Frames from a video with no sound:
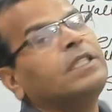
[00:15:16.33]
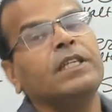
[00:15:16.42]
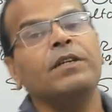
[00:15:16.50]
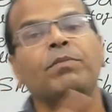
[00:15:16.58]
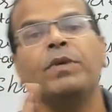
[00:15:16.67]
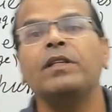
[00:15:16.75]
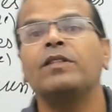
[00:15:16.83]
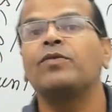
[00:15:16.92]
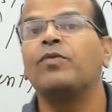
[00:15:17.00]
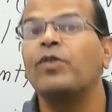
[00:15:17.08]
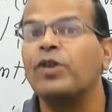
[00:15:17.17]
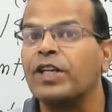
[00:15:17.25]
means
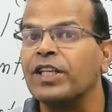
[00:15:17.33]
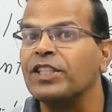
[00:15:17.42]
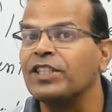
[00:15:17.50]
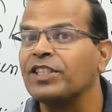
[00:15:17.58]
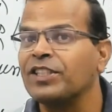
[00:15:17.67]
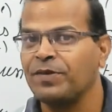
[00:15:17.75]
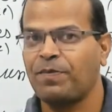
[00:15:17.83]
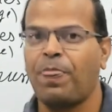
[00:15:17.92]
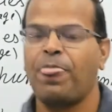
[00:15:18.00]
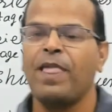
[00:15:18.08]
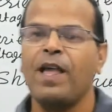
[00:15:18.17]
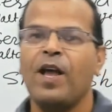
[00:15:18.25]
voltage.
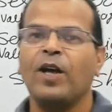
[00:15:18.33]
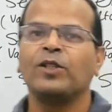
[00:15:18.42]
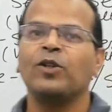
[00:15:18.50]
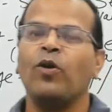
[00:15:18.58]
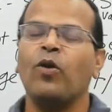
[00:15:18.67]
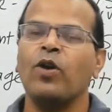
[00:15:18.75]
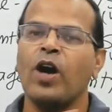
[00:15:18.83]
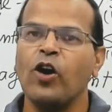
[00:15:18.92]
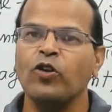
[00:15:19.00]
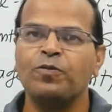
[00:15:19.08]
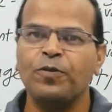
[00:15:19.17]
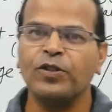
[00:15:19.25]
So on
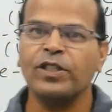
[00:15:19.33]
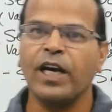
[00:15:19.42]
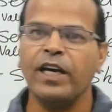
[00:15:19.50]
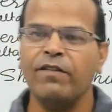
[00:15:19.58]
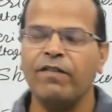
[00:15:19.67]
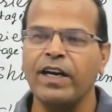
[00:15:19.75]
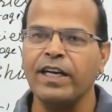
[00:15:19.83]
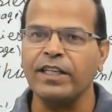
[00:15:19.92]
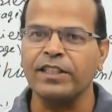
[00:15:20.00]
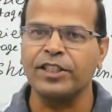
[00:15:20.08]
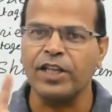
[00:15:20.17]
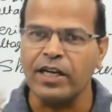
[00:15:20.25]
output side, when it is
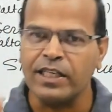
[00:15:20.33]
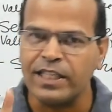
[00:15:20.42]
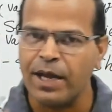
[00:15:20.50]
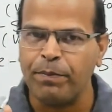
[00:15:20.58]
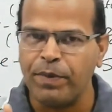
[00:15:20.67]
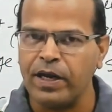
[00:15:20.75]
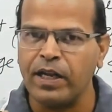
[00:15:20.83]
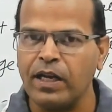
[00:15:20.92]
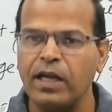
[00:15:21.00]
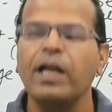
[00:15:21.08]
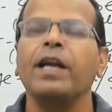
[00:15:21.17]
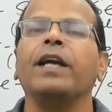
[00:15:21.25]
shunt sampling,
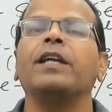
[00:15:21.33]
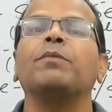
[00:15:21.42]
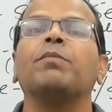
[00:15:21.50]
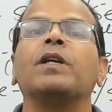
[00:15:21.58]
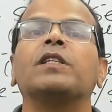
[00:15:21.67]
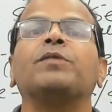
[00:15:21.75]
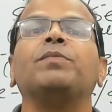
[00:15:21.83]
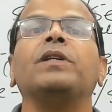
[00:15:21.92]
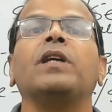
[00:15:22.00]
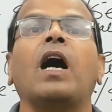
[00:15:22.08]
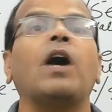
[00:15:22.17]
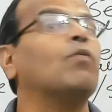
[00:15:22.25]
it must be
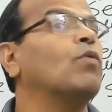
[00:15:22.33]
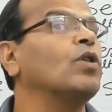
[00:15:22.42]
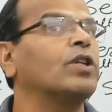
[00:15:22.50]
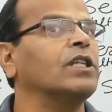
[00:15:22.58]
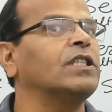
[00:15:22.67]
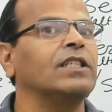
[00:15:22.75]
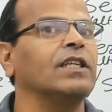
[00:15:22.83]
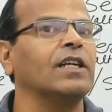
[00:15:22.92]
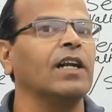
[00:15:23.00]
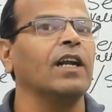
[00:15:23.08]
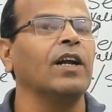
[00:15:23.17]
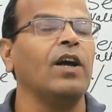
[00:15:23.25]
a voltage signal.
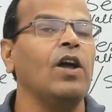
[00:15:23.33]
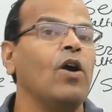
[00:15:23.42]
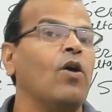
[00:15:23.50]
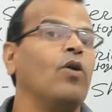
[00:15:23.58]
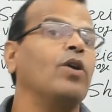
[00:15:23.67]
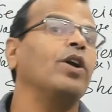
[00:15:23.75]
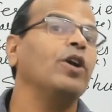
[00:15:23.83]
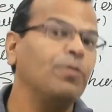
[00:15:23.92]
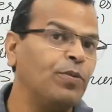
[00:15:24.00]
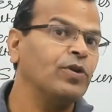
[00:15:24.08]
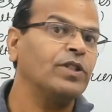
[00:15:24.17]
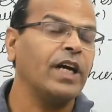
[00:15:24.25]
On input
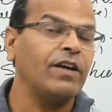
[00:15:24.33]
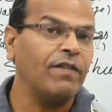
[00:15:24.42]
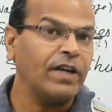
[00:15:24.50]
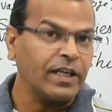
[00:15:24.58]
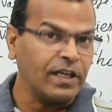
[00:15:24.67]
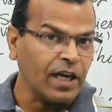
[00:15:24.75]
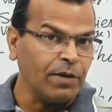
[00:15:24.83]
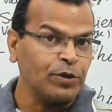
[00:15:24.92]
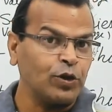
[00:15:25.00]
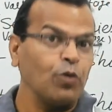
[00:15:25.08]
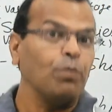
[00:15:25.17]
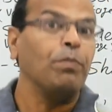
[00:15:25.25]
side, when it comes to
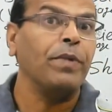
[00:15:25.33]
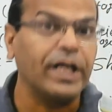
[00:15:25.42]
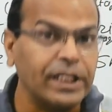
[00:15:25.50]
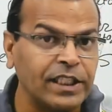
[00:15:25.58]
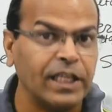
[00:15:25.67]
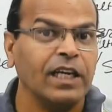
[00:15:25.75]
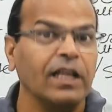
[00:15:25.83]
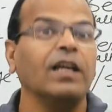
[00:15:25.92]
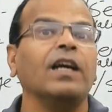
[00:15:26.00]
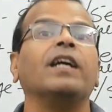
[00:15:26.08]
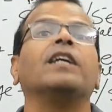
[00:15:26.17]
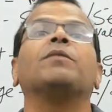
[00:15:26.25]
mixing,
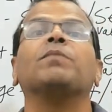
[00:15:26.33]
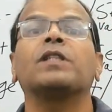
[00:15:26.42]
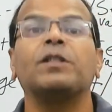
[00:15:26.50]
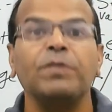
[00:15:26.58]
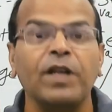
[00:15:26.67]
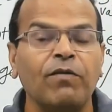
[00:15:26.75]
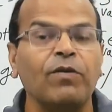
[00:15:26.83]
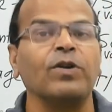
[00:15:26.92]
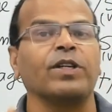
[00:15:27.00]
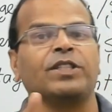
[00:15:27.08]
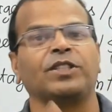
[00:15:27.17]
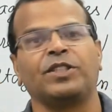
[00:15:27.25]
it must be a
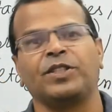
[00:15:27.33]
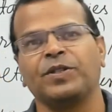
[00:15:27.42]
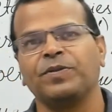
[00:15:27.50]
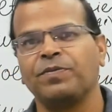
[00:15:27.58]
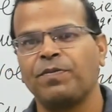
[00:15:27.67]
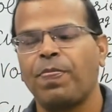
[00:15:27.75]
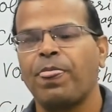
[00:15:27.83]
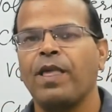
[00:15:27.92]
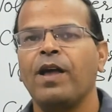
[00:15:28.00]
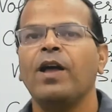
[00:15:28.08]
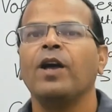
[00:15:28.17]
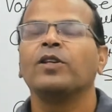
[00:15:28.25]
voltage.
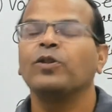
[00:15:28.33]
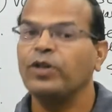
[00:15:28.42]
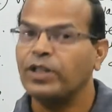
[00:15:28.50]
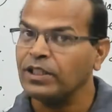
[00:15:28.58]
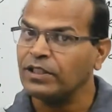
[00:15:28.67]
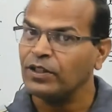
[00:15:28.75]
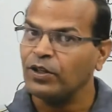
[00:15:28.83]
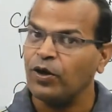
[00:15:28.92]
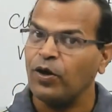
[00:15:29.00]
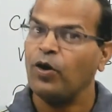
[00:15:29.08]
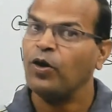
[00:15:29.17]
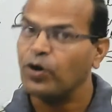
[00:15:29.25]
So it is
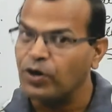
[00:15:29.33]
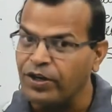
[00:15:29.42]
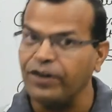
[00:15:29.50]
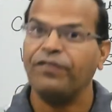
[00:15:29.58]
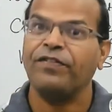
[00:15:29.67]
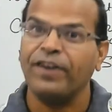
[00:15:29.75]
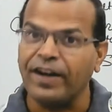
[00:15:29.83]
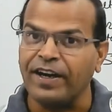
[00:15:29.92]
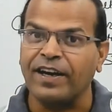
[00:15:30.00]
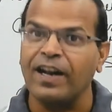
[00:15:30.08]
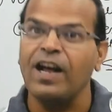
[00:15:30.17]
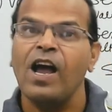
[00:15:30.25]
different.
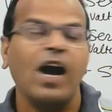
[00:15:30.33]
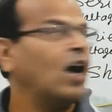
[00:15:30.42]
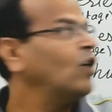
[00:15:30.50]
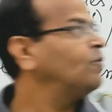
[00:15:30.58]
Output